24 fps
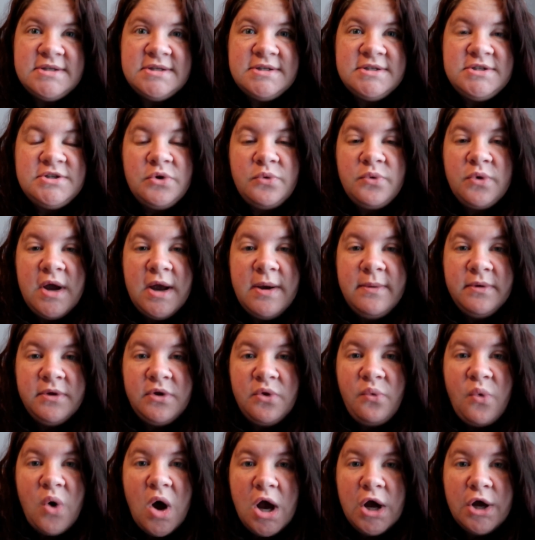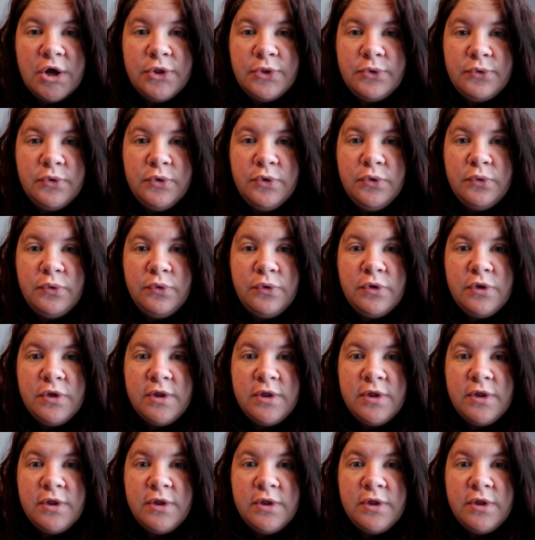and so we're able to walk through